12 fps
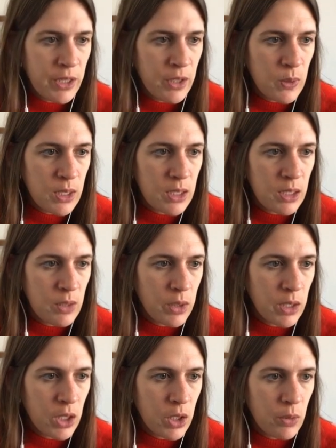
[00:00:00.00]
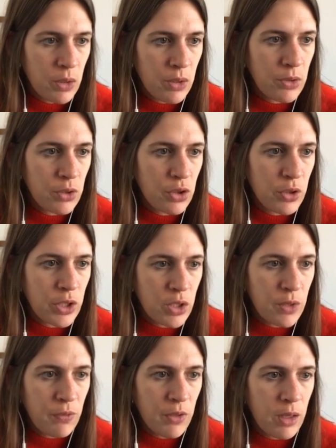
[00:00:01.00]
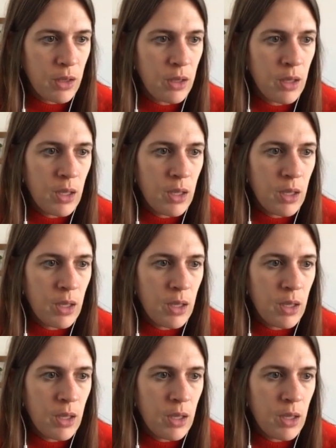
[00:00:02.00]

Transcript: He uses this really cute little illustration of the